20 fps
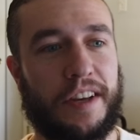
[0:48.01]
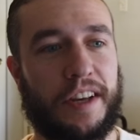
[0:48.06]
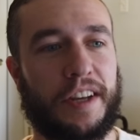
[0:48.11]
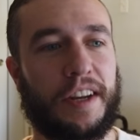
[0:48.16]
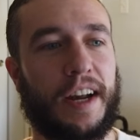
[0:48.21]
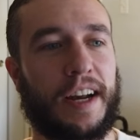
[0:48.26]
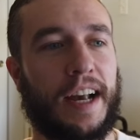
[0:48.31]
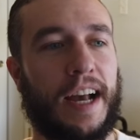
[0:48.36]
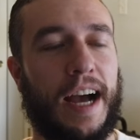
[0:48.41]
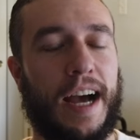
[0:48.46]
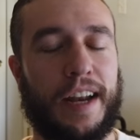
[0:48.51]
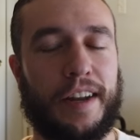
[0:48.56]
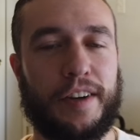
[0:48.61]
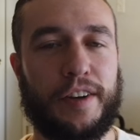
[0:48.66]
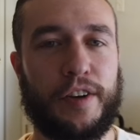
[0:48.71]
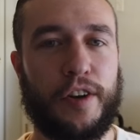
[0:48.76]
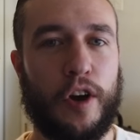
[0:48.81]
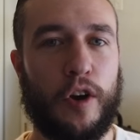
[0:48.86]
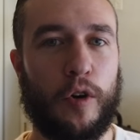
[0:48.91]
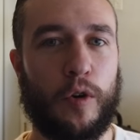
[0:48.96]
and I kind of
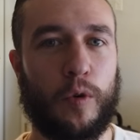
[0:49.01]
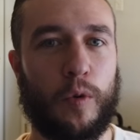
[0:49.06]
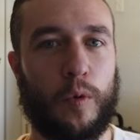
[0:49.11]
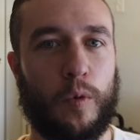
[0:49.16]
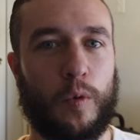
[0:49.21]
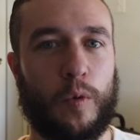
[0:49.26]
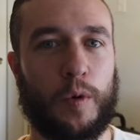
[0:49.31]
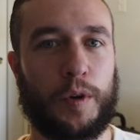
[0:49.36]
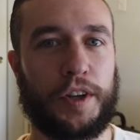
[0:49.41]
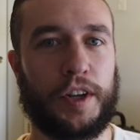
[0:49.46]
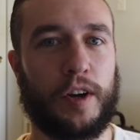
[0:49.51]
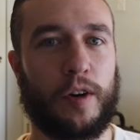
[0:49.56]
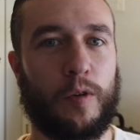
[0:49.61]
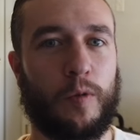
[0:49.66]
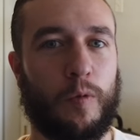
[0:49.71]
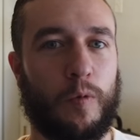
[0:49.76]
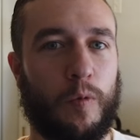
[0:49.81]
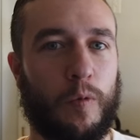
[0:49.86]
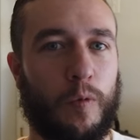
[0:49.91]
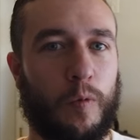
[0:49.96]

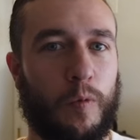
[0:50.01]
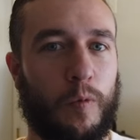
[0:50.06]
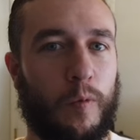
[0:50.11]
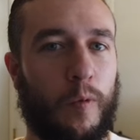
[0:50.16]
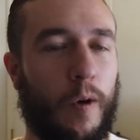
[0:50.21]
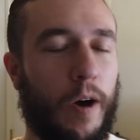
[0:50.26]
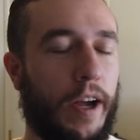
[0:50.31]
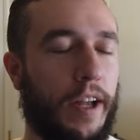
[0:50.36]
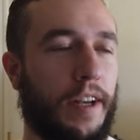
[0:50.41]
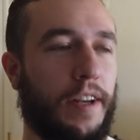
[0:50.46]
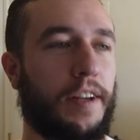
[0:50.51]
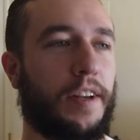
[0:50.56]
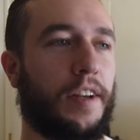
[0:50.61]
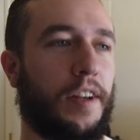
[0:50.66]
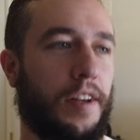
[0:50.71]
know, what